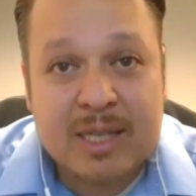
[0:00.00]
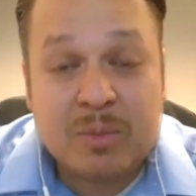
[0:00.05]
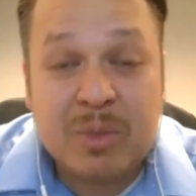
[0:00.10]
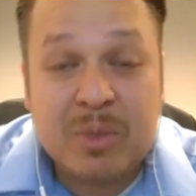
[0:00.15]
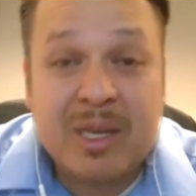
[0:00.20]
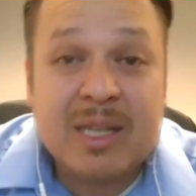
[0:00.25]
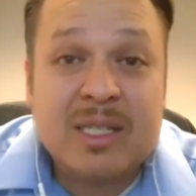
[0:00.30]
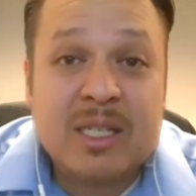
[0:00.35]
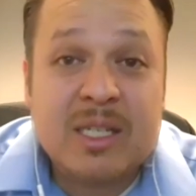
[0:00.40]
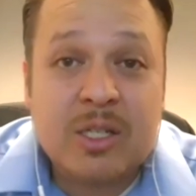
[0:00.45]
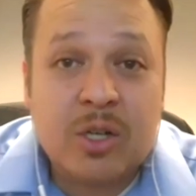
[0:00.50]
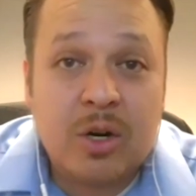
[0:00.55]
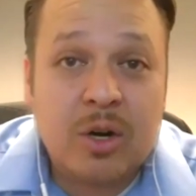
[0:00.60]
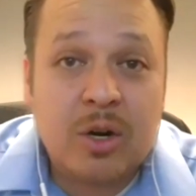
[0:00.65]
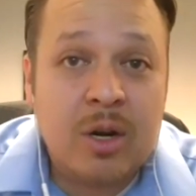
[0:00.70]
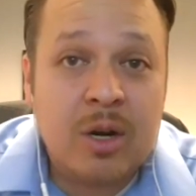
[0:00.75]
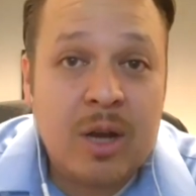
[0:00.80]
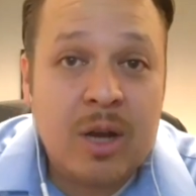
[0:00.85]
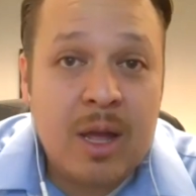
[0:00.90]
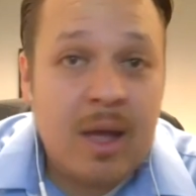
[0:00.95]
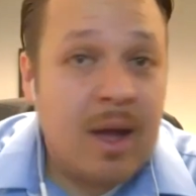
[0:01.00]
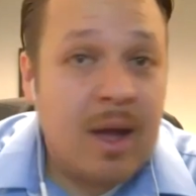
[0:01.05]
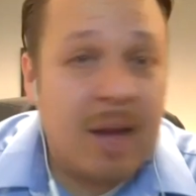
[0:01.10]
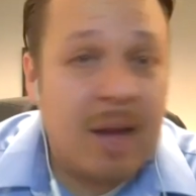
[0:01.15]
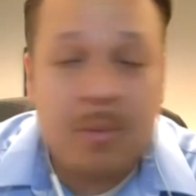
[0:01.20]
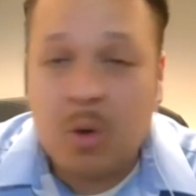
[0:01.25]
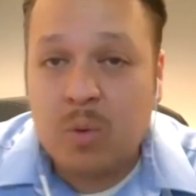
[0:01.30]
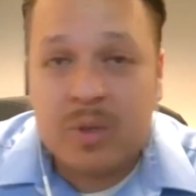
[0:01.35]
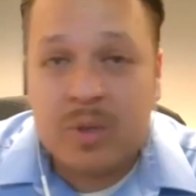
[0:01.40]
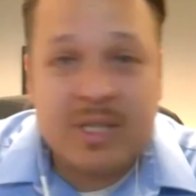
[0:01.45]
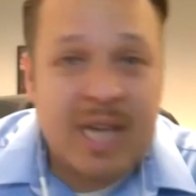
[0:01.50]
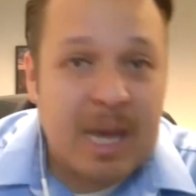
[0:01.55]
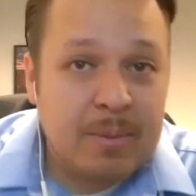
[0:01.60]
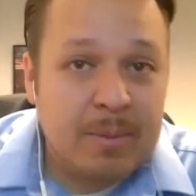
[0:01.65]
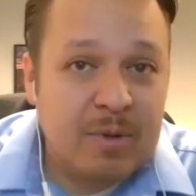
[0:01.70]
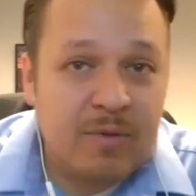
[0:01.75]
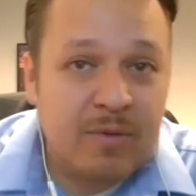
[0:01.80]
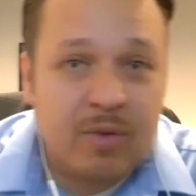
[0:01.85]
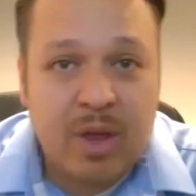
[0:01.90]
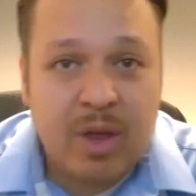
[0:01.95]
because in turn, I'm always happy
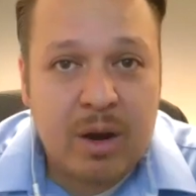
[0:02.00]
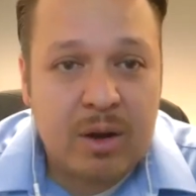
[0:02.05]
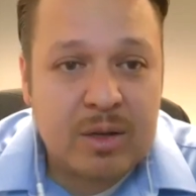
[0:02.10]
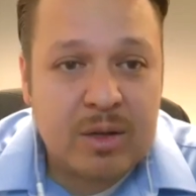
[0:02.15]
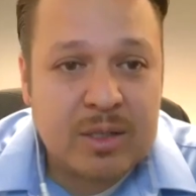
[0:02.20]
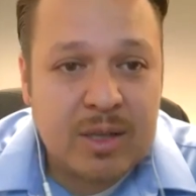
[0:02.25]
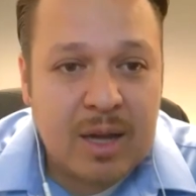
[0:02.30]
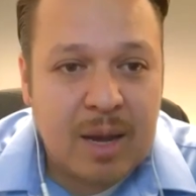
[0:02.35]
for theirs.